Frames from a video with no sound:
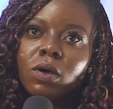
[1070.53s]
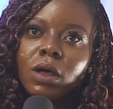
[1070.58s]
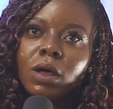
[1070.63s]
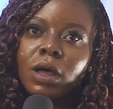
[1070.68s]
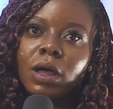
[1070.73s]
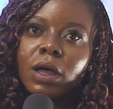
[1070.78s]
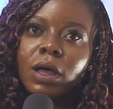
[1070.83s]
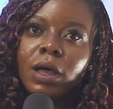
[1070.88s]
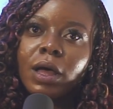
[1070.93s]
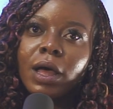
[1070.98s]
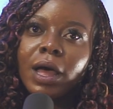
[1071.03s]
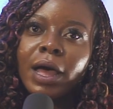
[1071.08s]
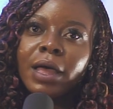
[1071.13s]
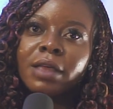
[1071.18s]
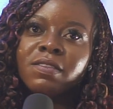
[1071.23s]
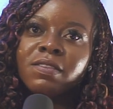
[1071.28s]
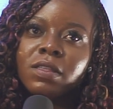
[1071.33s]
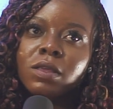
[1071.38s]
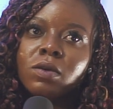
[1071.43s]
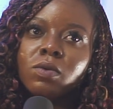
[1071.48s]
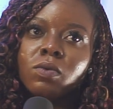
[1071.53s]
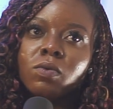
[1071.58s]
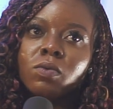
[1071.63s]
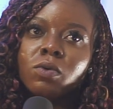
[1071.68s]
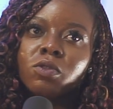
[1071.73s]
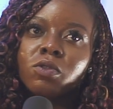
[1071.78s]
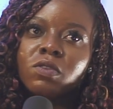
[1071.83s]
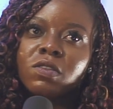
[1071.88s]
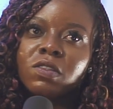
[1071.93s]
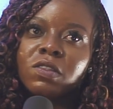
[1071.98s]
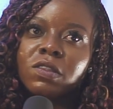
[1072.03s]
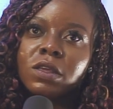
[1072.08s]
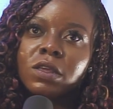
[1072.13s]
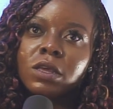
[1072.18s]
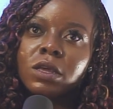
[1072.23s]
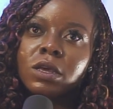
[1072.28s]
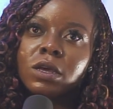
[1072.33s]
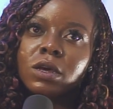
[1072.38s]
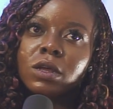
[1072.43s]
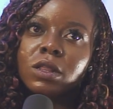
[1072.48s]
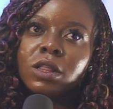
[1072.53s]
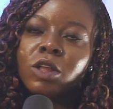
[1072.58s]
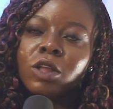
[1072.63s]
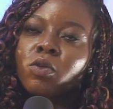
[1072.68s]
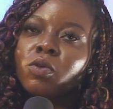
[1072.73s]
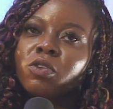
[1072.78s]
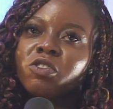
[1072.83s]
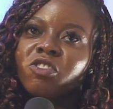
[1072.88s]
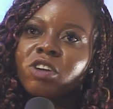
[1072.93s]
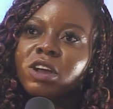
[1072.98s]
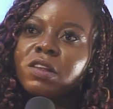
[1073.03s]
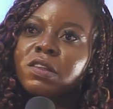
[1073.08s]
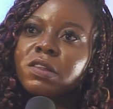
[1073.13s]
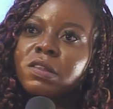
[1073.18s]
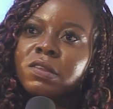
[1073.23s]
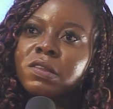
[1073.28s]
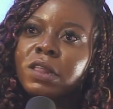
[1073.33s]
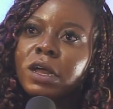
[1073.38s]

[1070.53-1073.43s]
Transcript: So I still want to think they don't